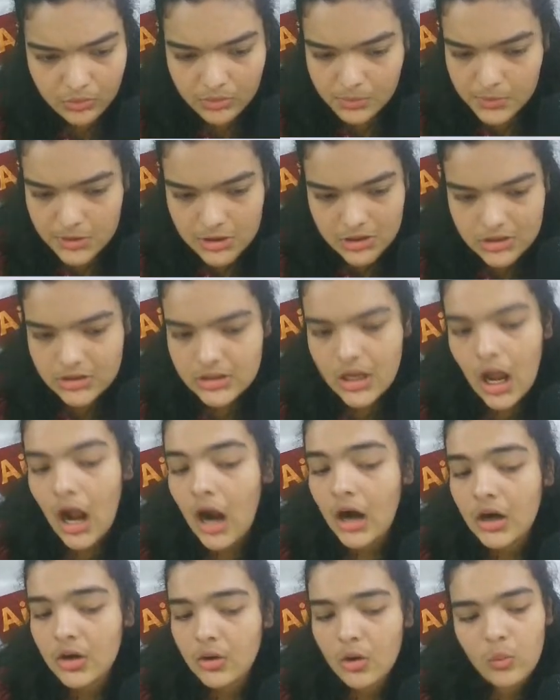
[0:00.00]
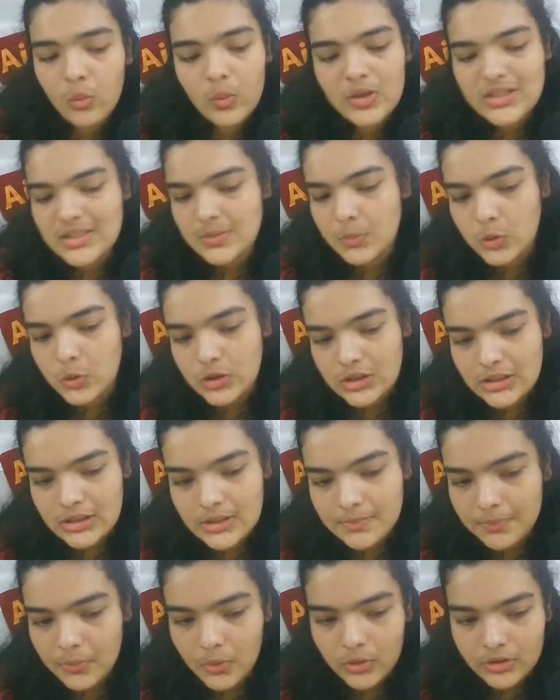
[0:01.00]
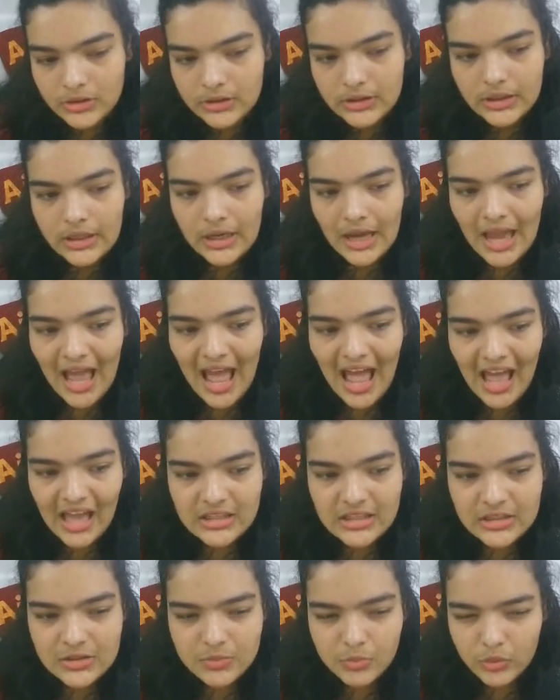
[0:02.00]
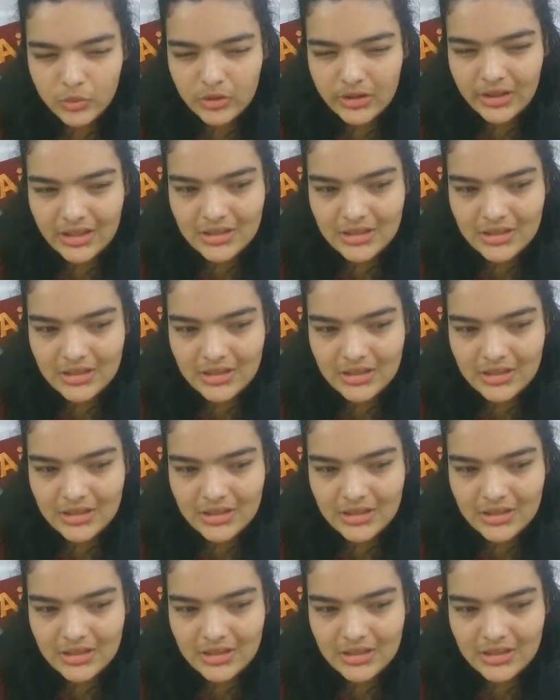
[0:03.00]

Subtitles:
Images aren't always imported as smoothly as